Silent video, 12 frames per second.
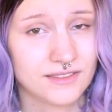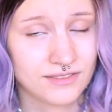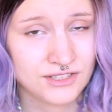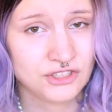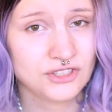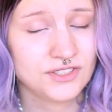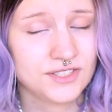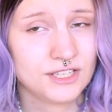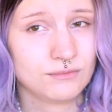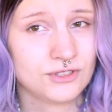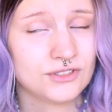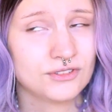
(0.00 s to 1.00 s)
and they just
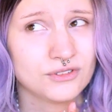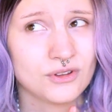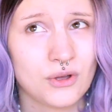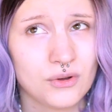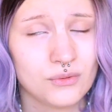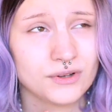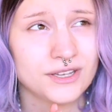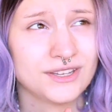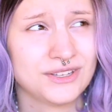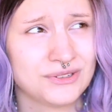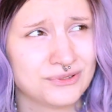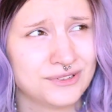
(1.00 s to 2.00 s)
seem so
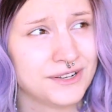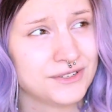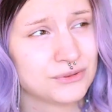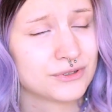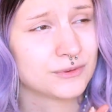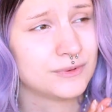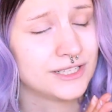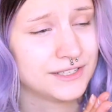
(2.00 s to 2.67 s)
cute and adorable,